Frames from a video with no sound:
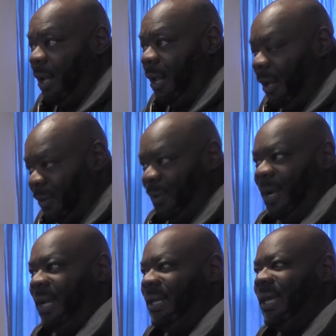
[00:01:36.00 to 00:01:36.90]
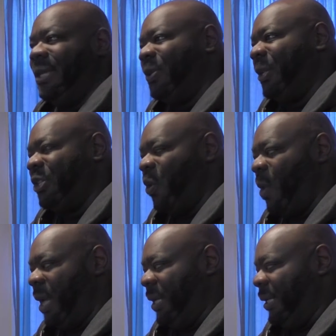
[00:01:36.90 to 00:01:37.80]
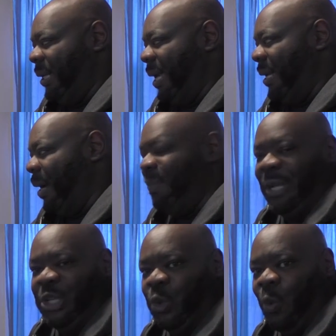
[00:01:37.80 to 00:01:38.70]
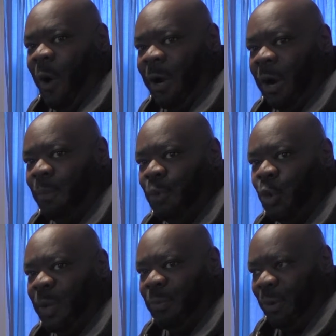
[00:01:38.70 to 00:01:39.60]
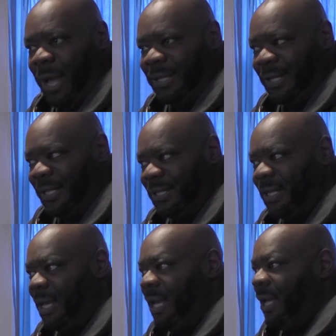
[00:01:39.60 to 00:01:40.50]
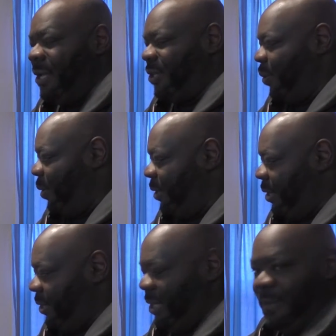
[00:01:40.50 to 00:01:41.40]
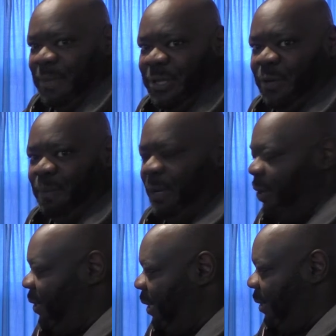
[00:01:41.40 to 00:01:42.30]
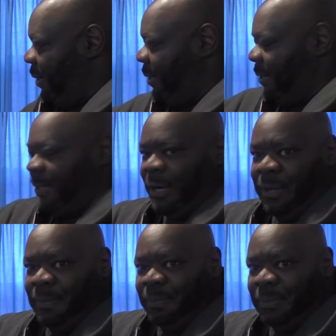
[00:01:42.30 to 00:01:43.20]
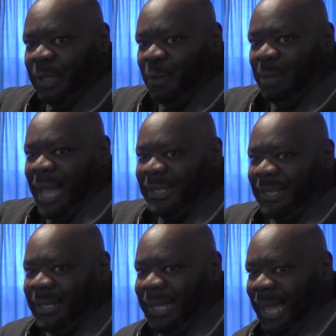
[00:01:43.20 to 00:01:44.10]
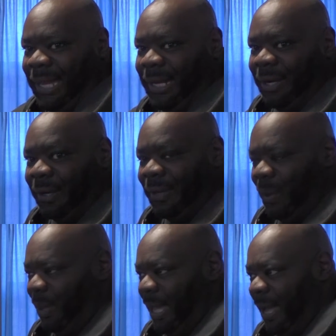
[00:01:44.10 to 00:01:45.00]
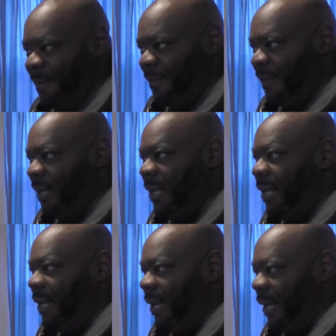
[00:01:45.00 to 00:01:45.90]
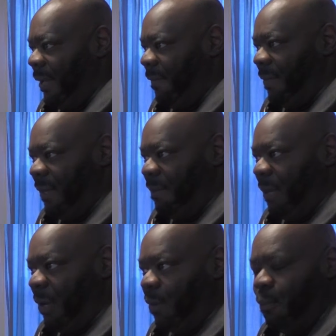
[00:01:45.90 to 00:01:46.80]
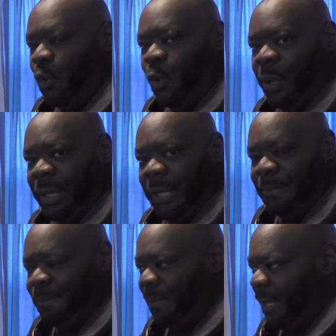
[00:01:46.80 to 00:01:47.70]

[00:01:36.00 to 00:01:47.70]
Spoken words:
All right, so let's go ahead and update you on our brewing process. So this is the Mr. Beer Kit, and this is our little plastic keg here that we have the beer brewing in.